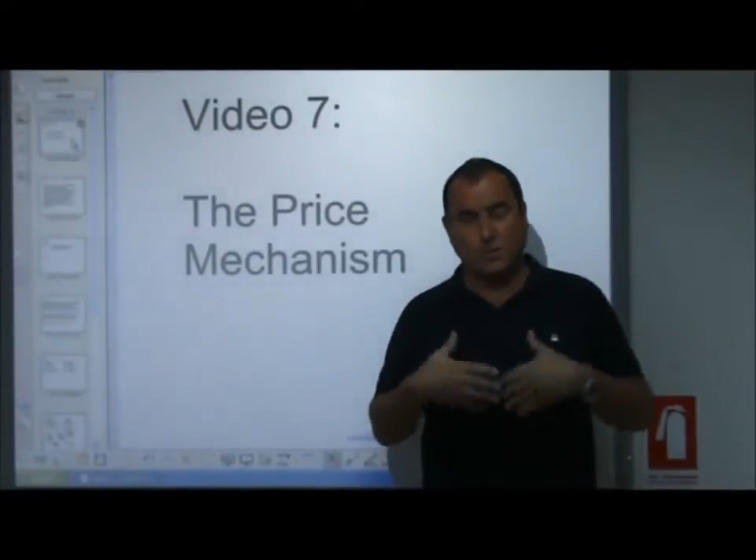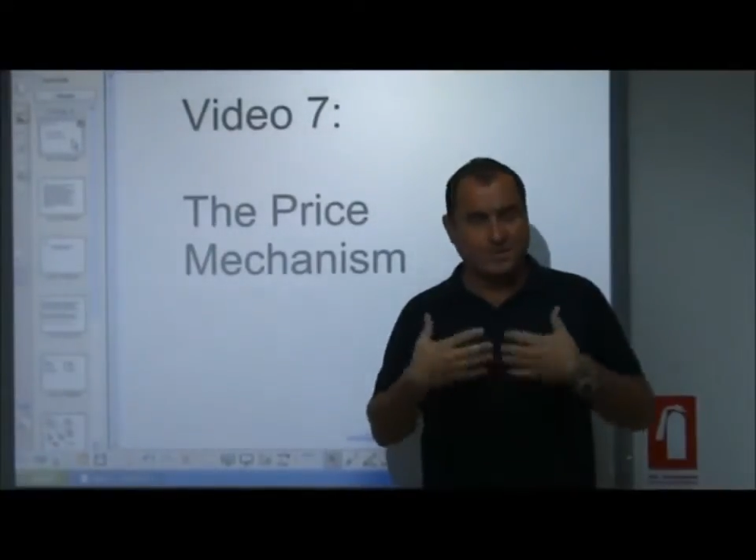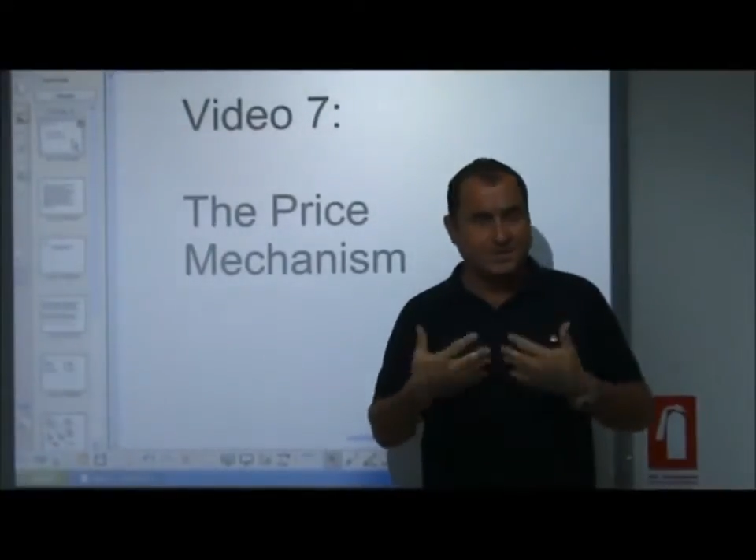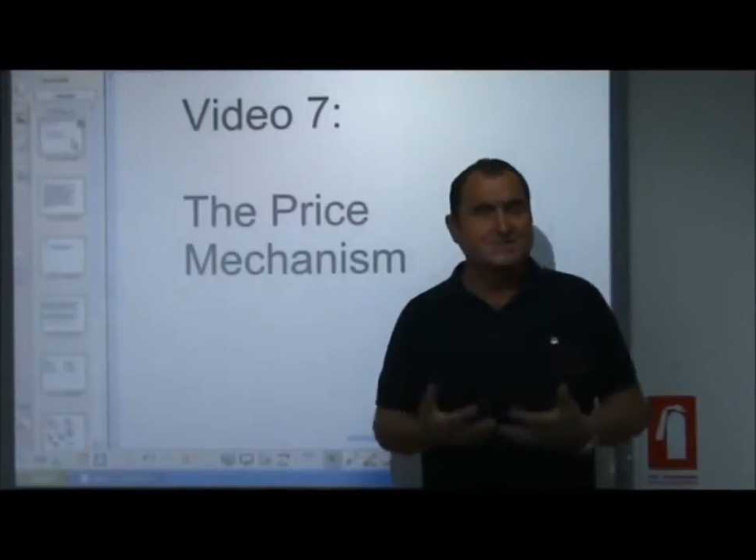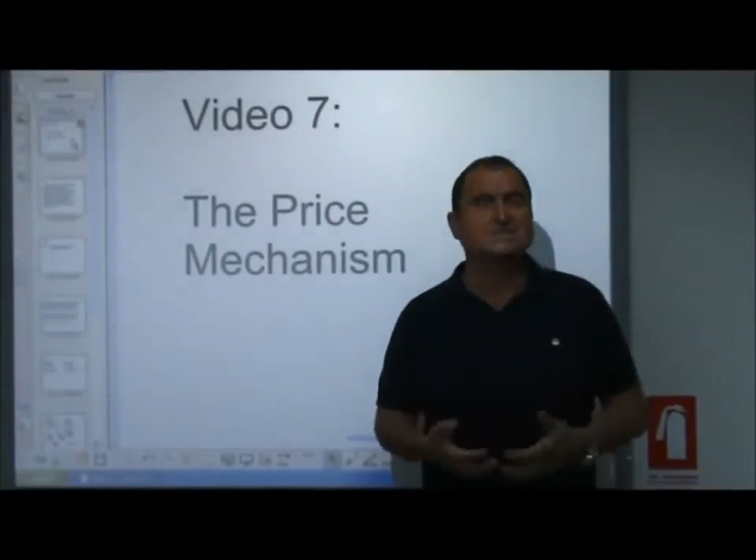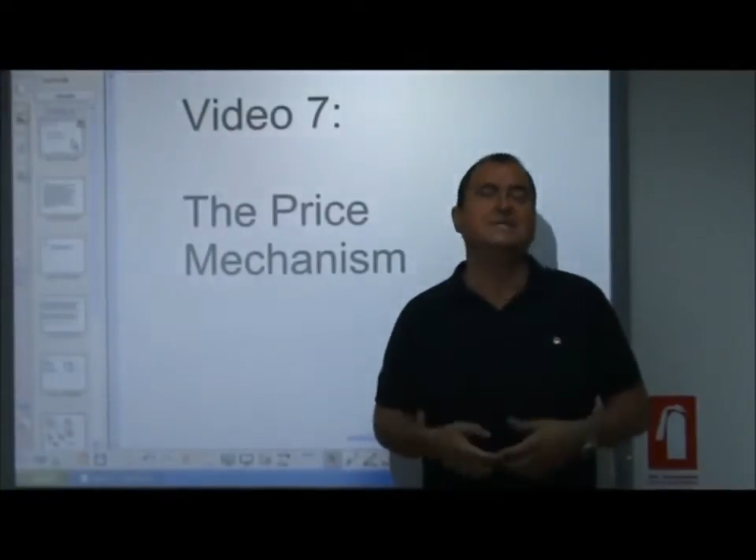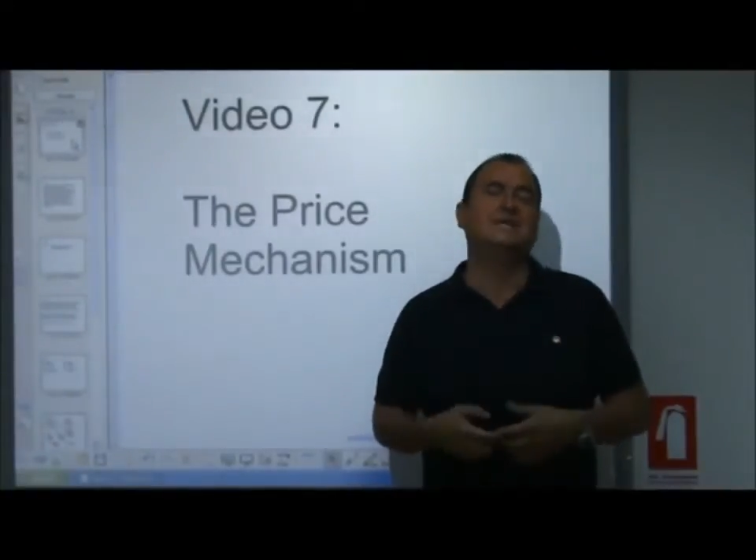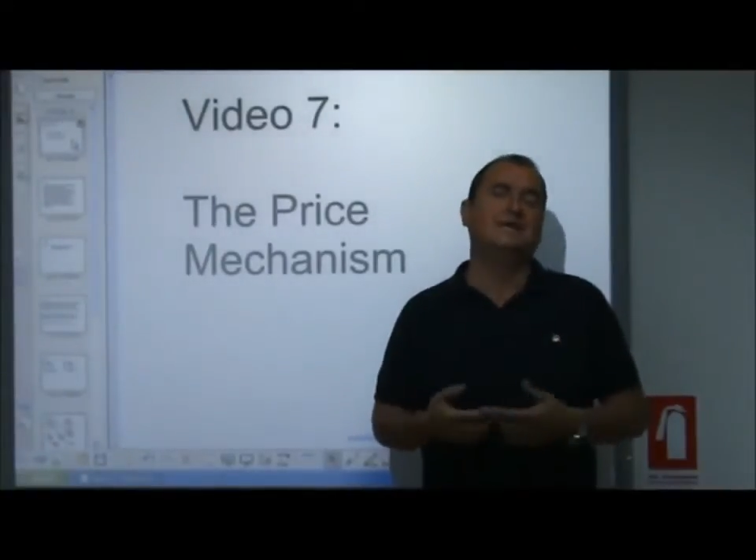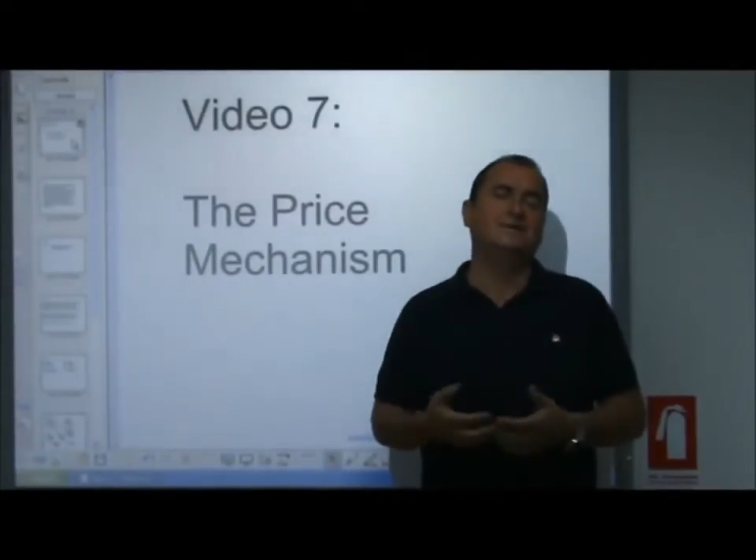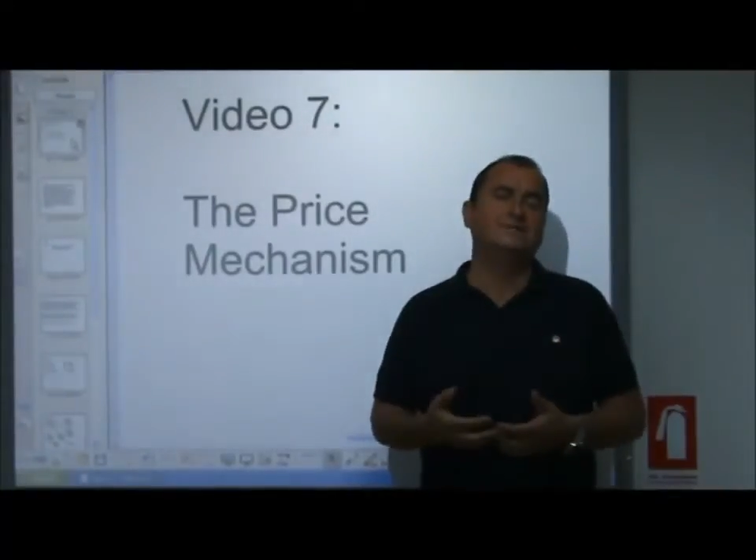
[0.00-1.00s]
what it
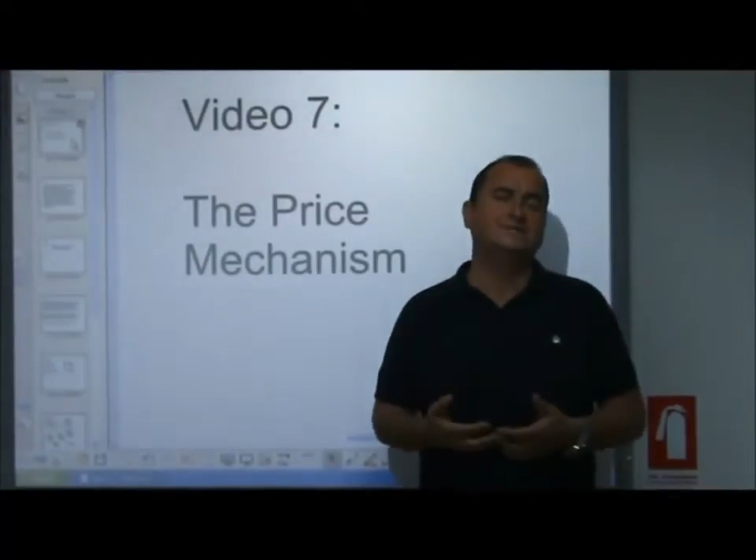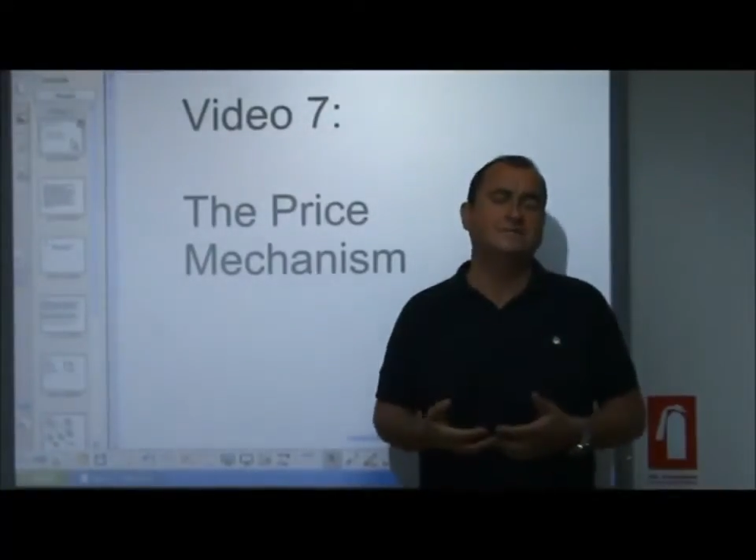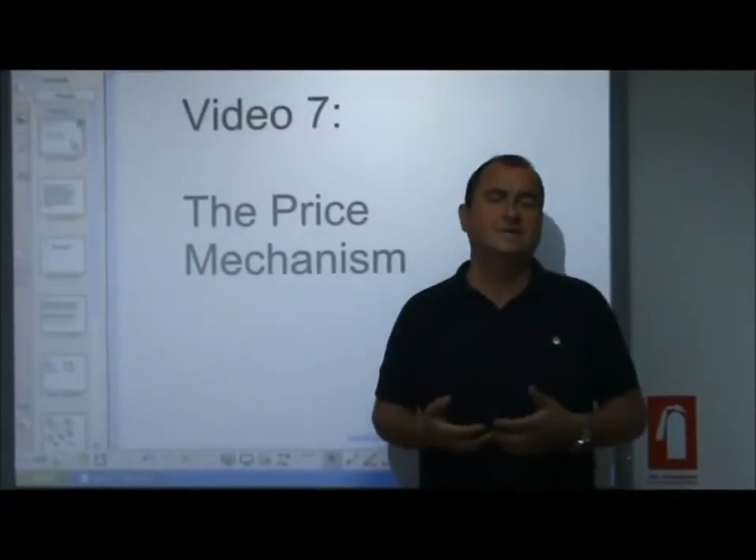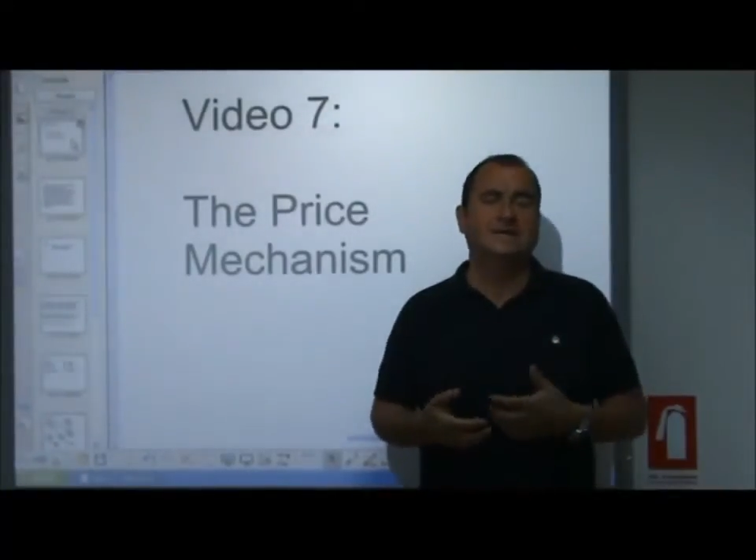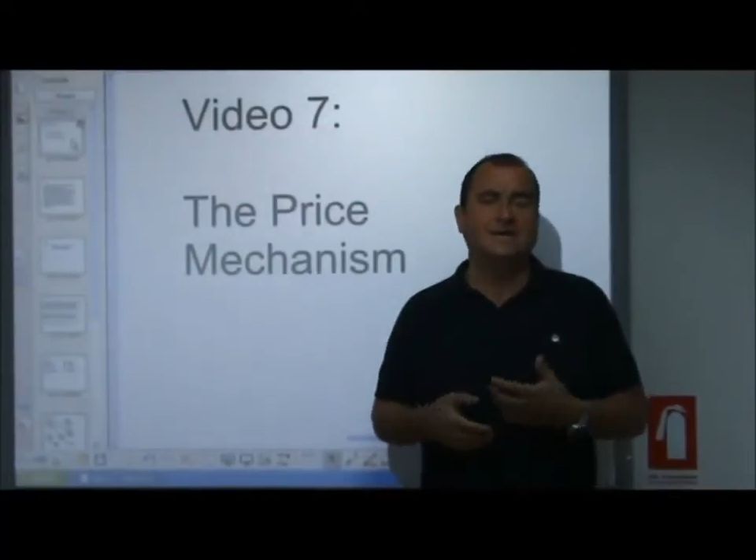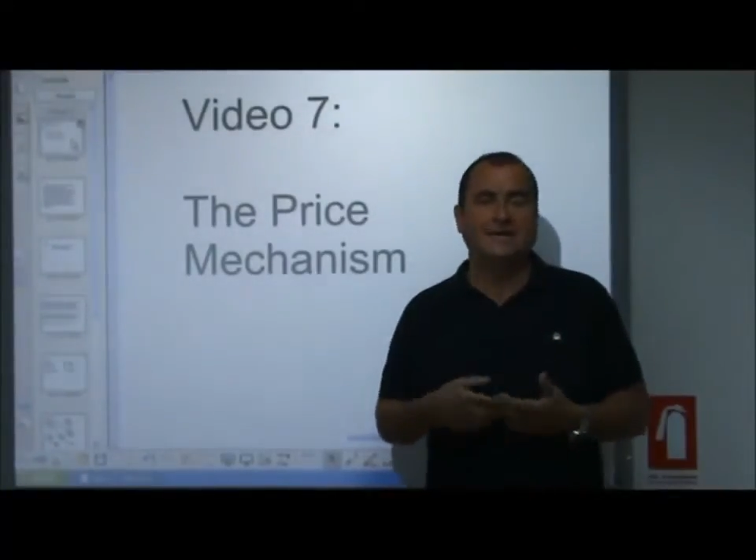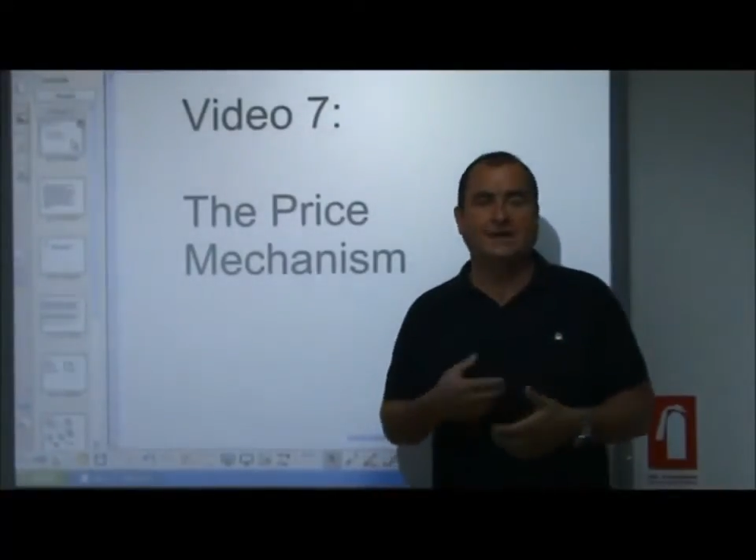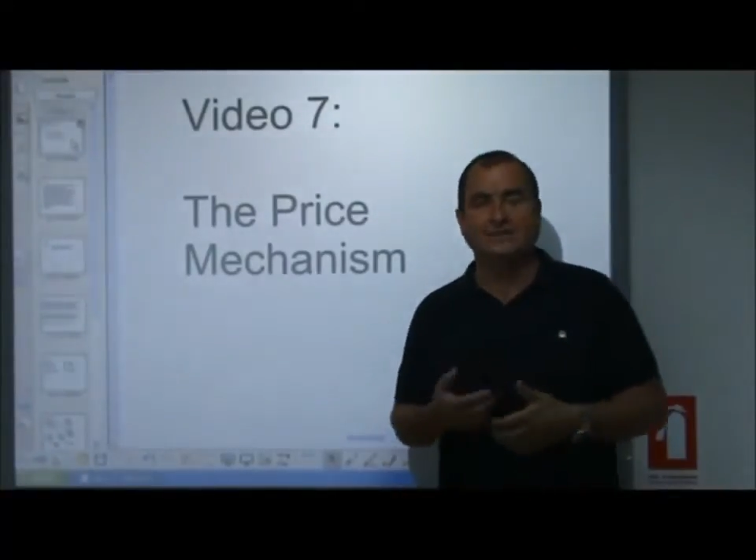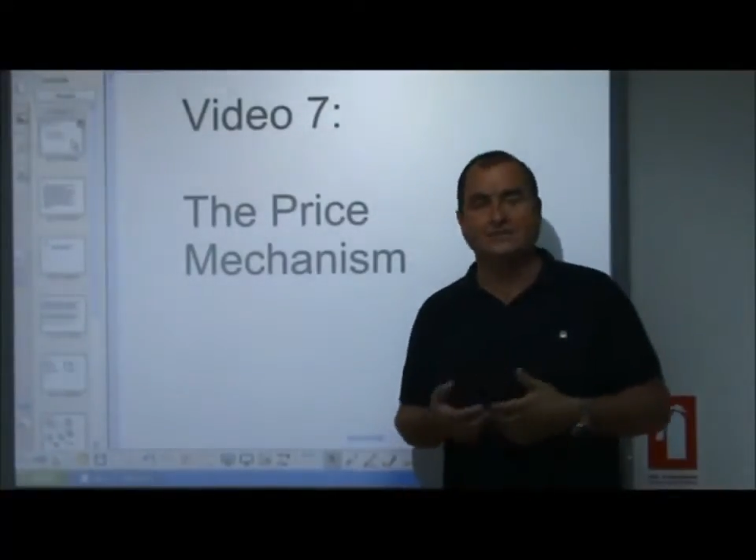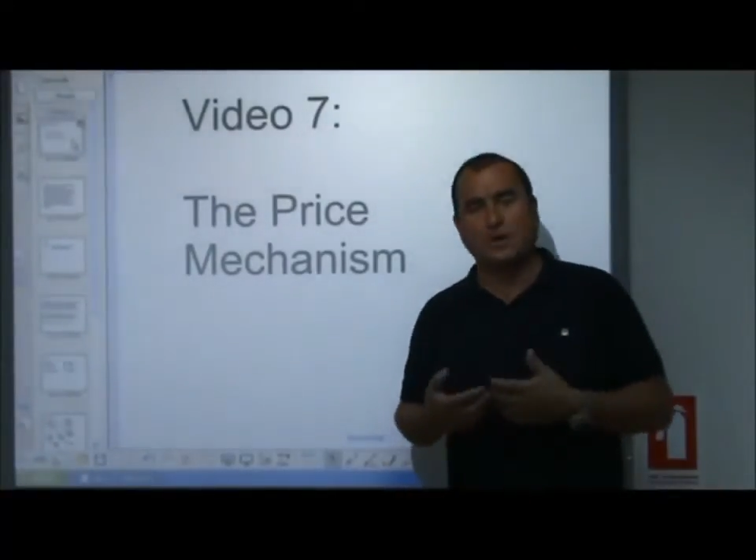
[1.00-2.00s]
is and how
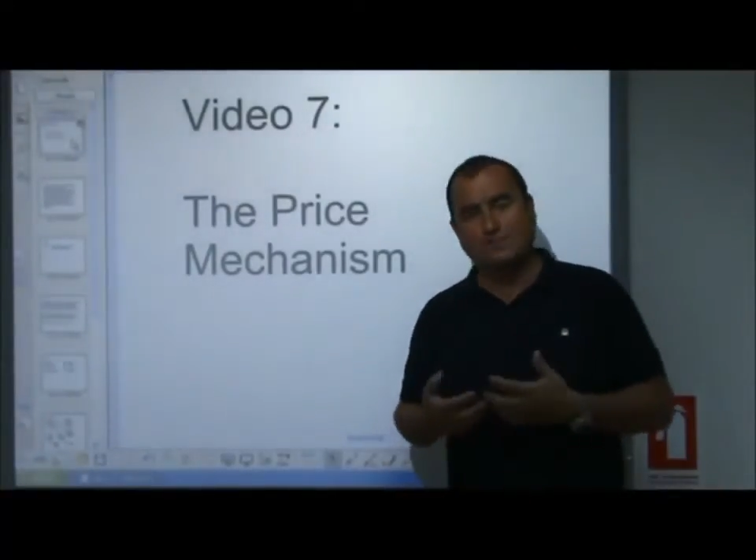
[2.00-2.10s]
it's